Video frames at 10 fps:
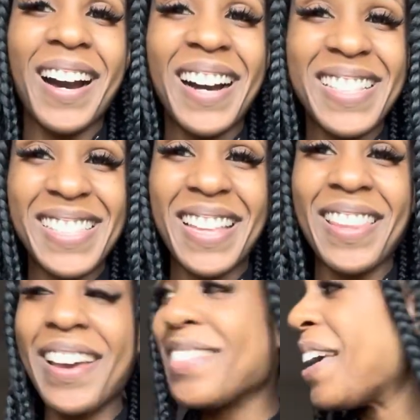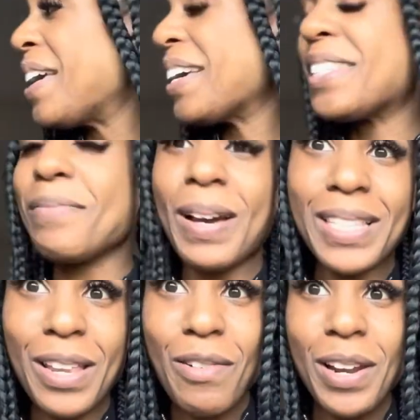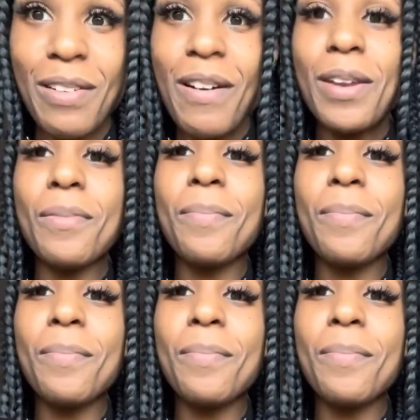answer this you can see my son running around in the